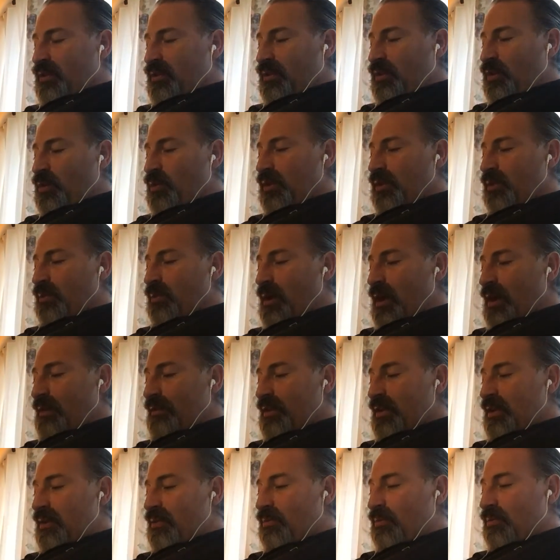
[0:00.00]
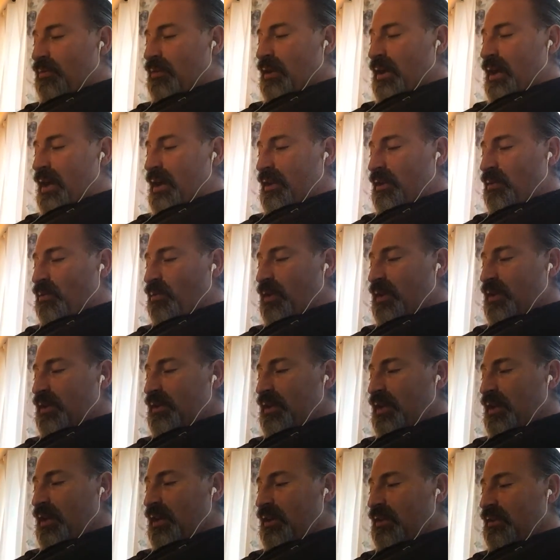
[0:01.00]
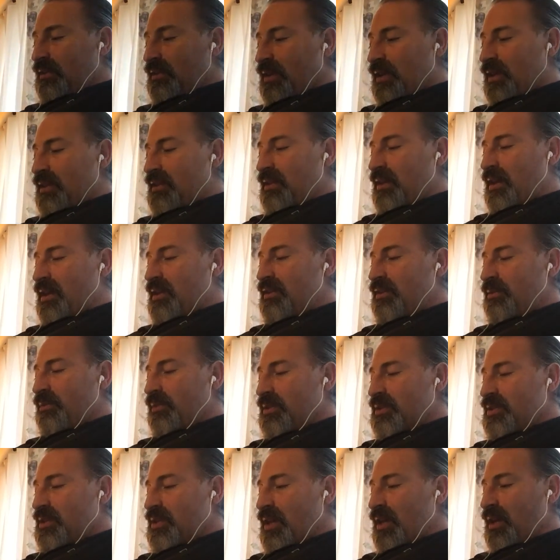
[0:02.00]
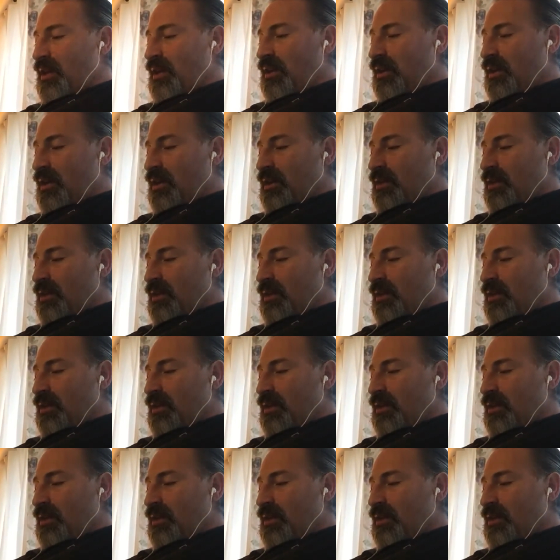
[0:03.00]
You will arrive at it one day, and then you will say,